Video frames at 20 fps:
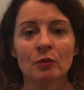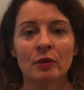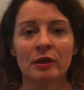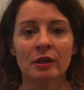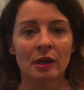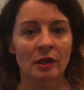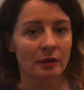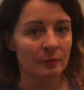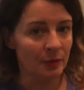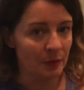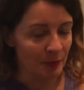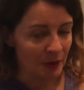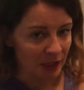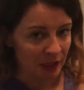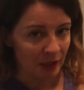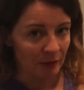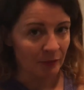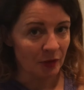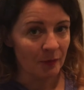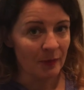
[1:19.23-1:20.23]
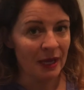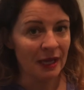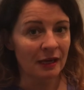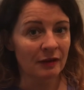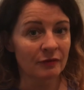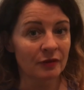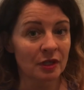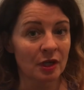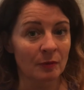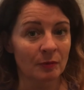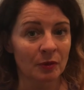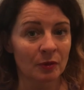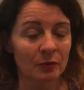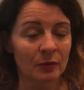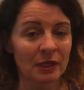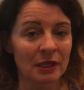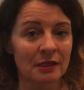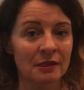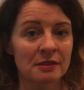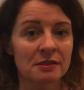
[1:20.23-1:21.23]
We're going to be picking up the mail every couple of
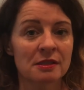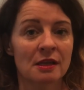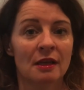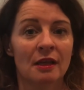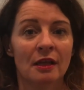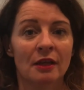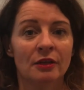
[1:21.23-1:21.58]
weeks.